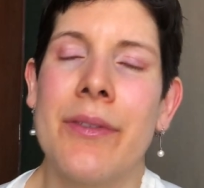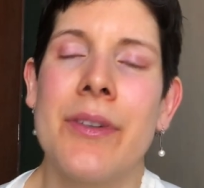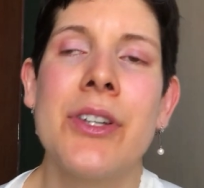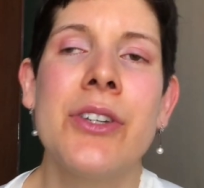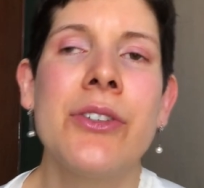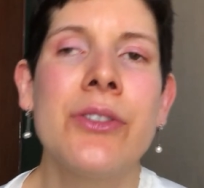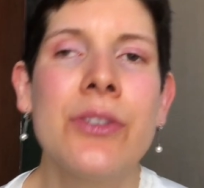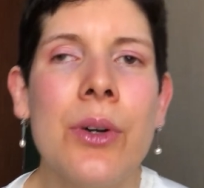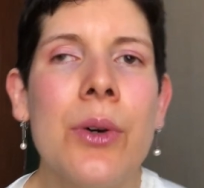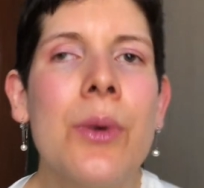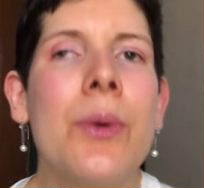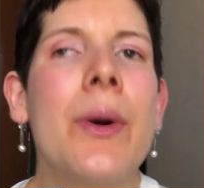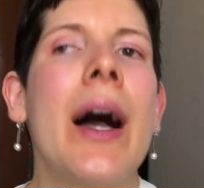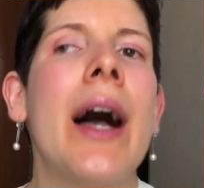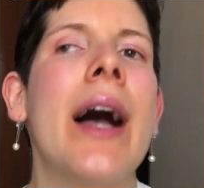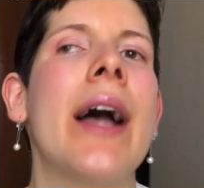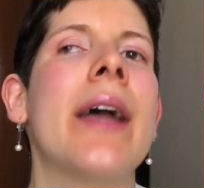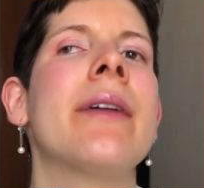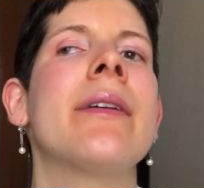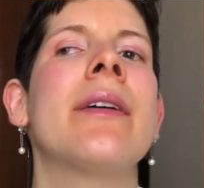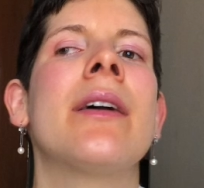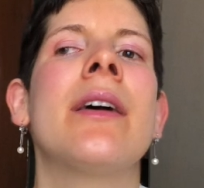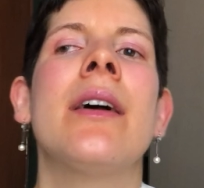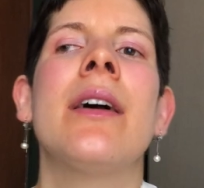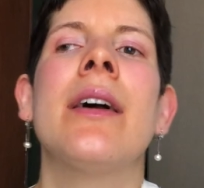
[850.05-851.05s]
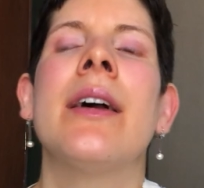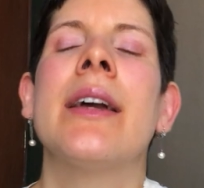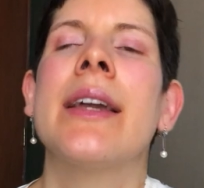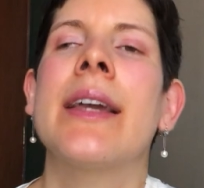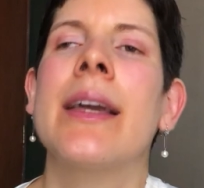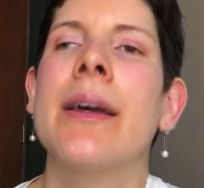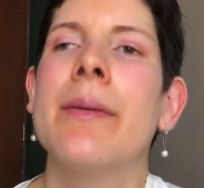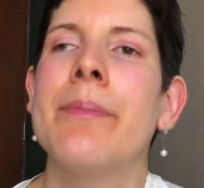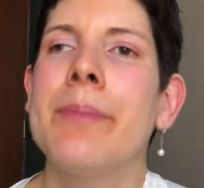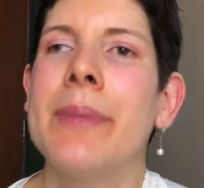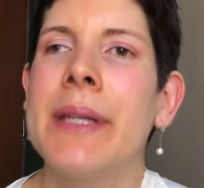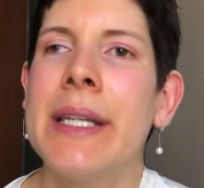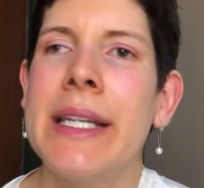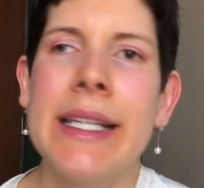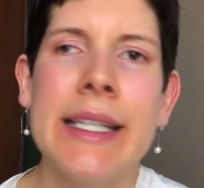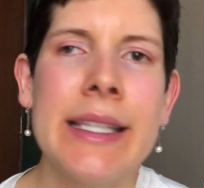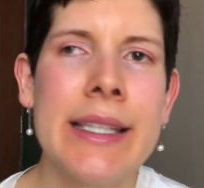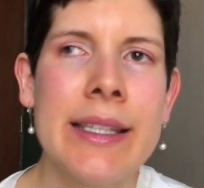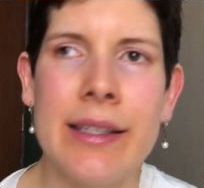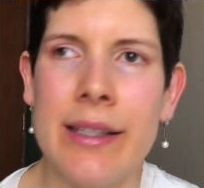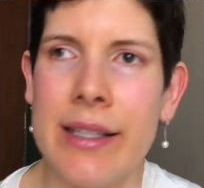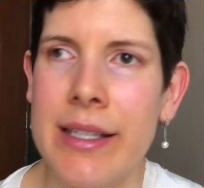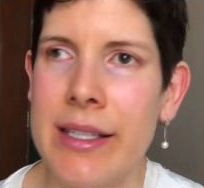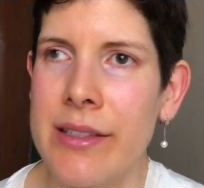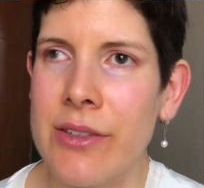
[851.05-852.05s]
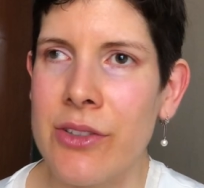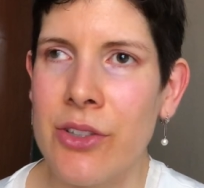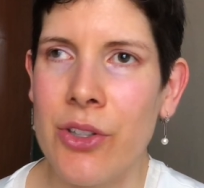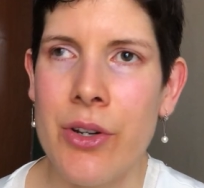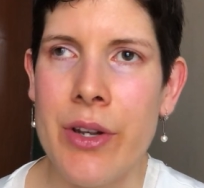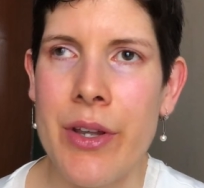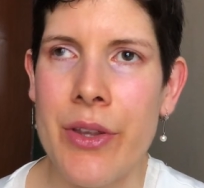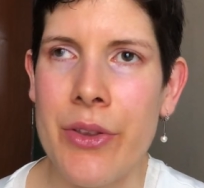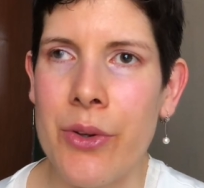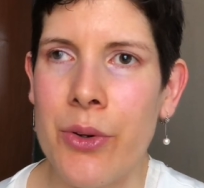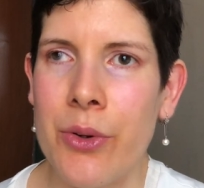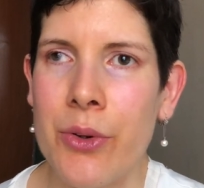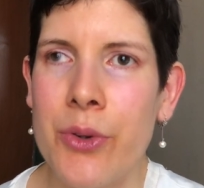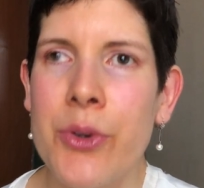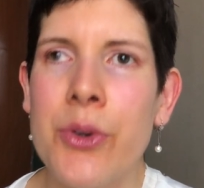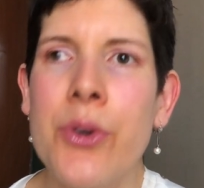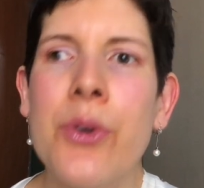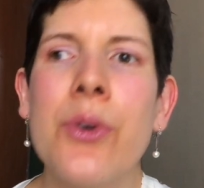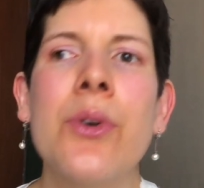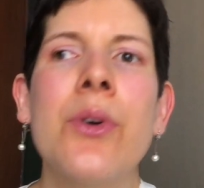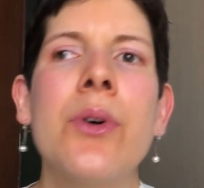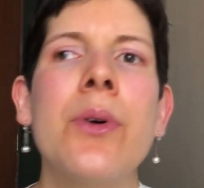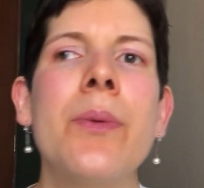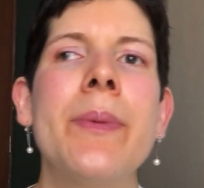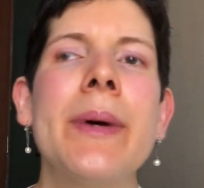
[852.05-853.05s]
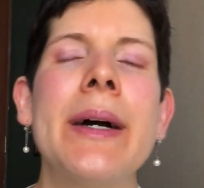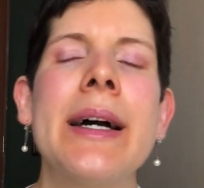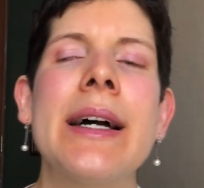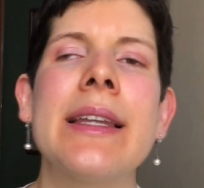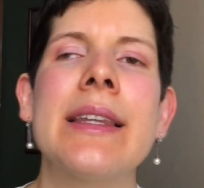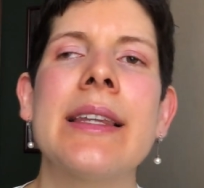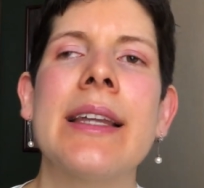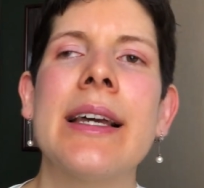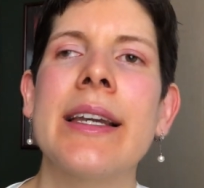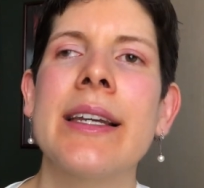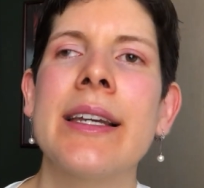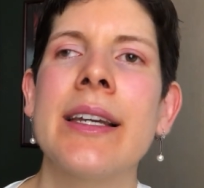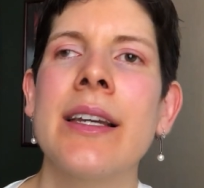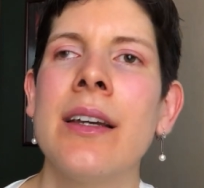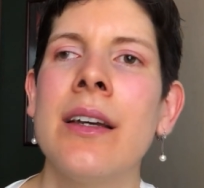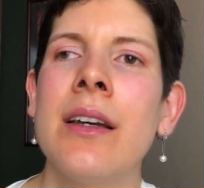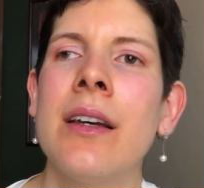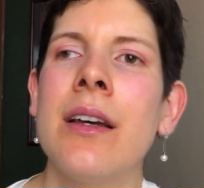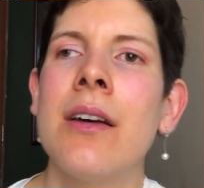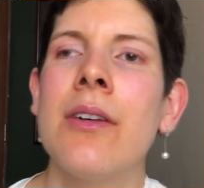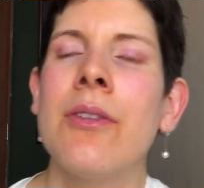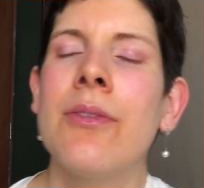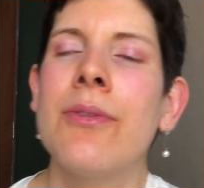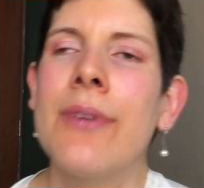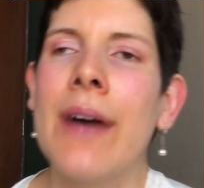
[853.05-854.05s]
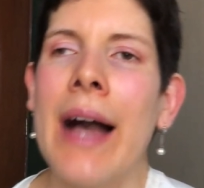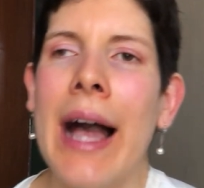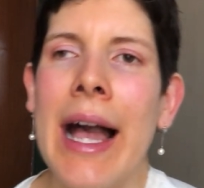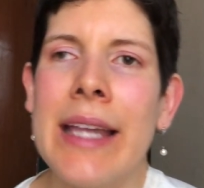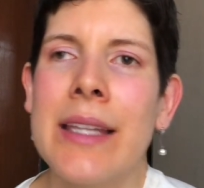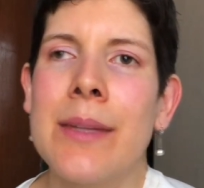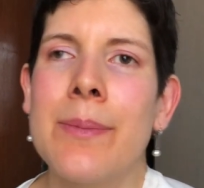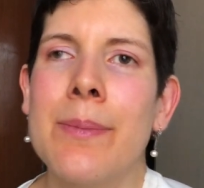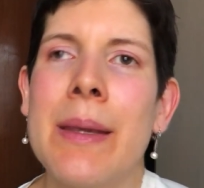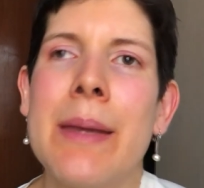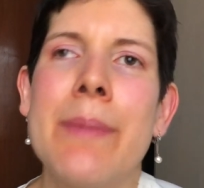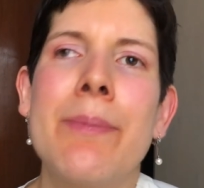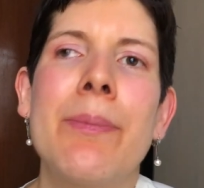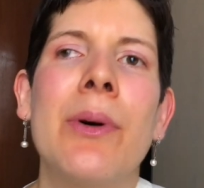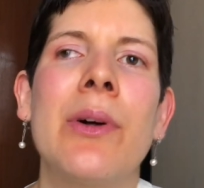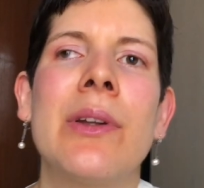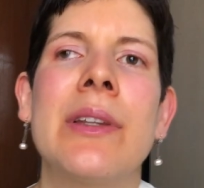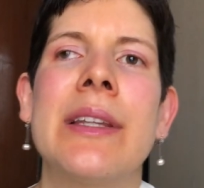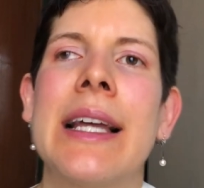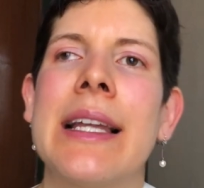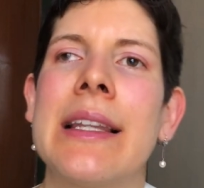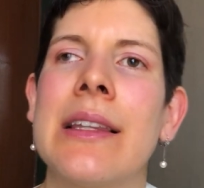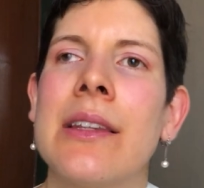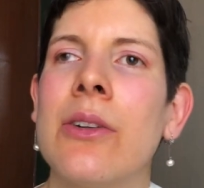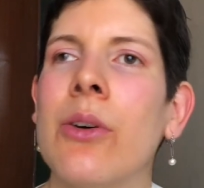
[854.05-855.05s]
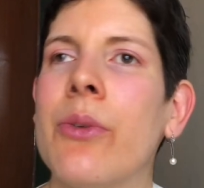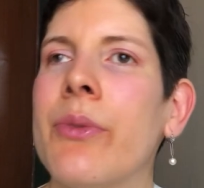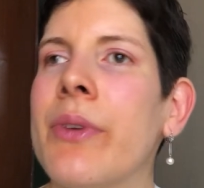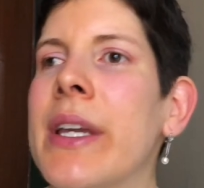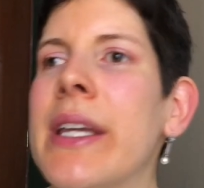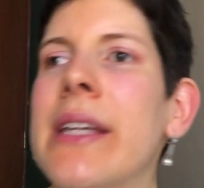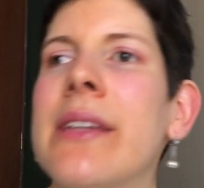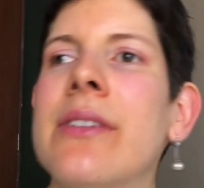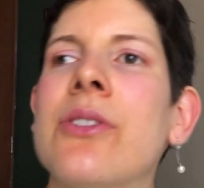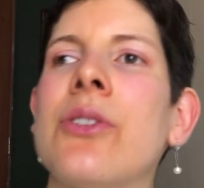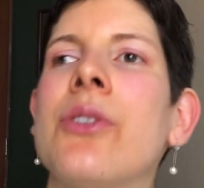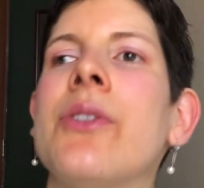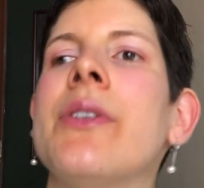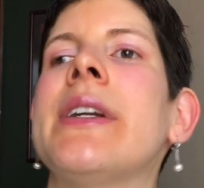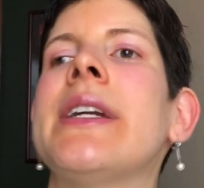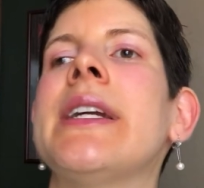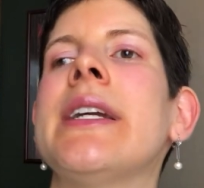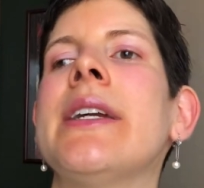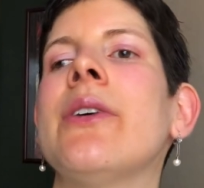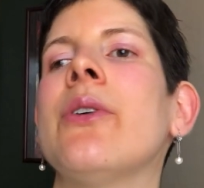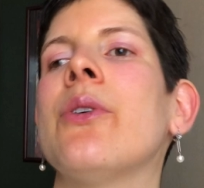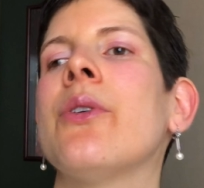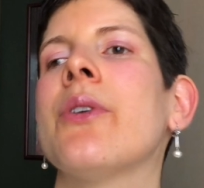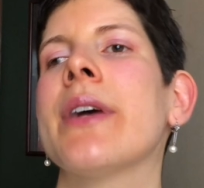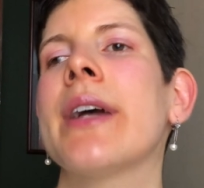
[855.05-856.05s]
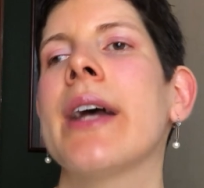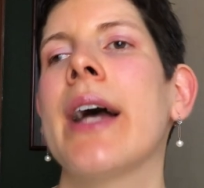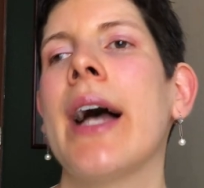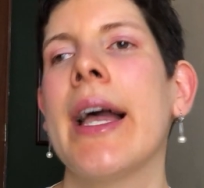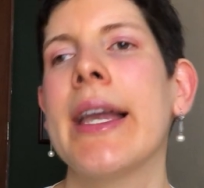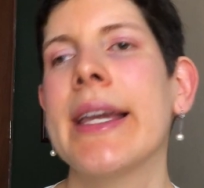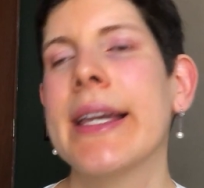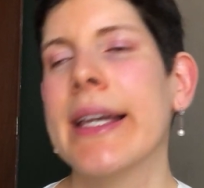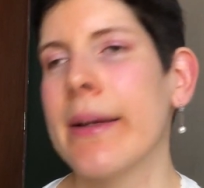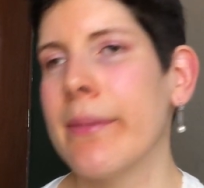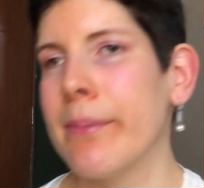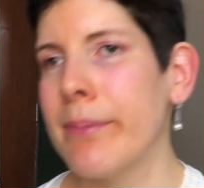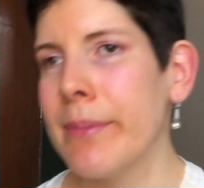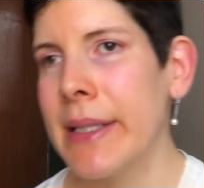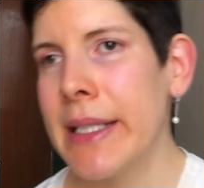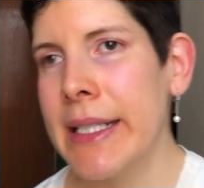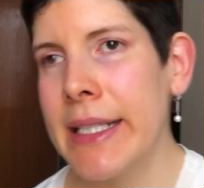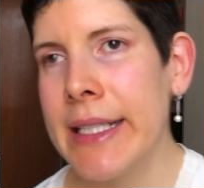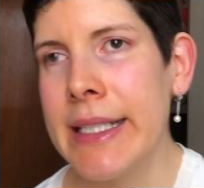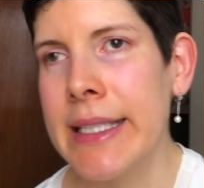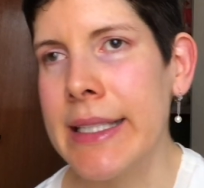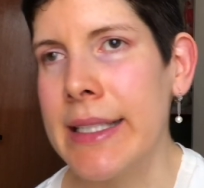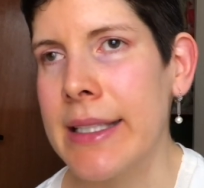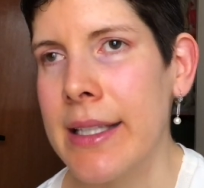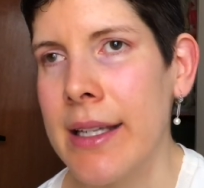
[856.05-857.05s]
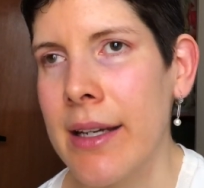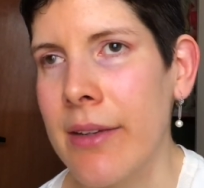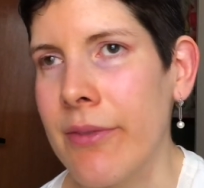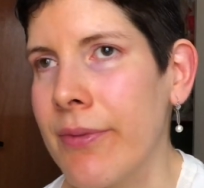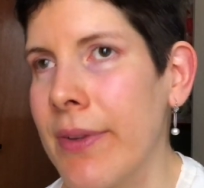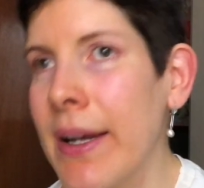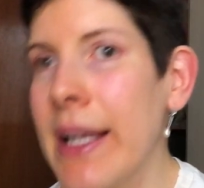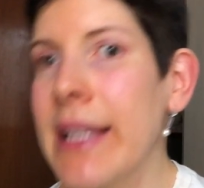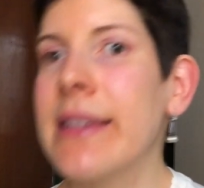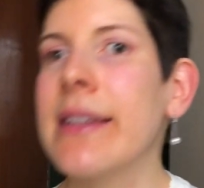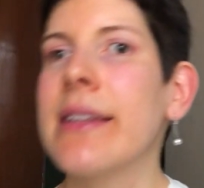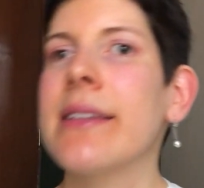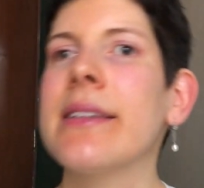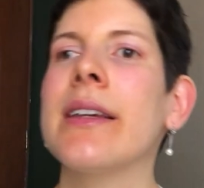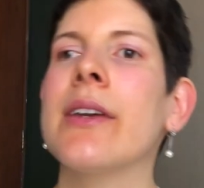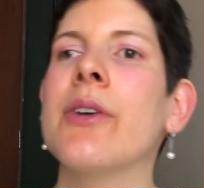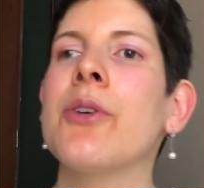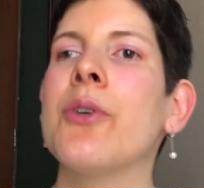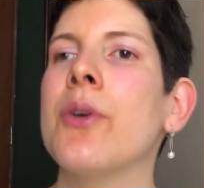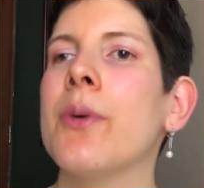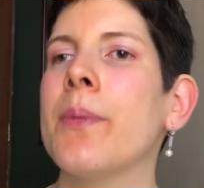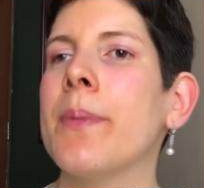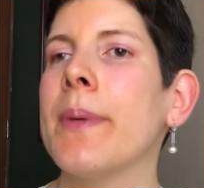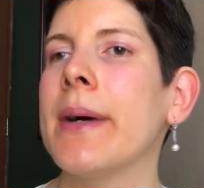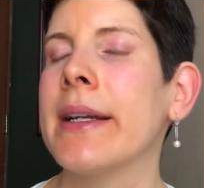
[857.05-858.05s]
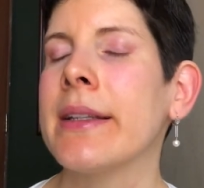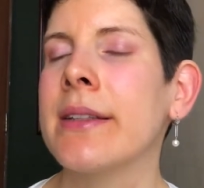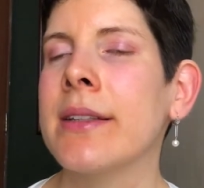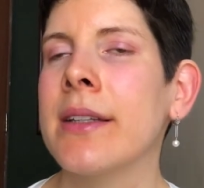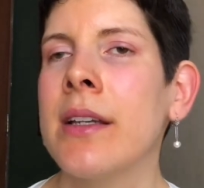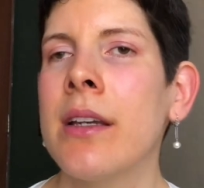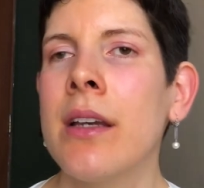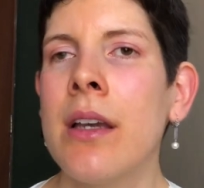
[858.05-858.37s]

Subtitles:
I can be in the historathon group and like find people that love history, or I can be in a fantasy group and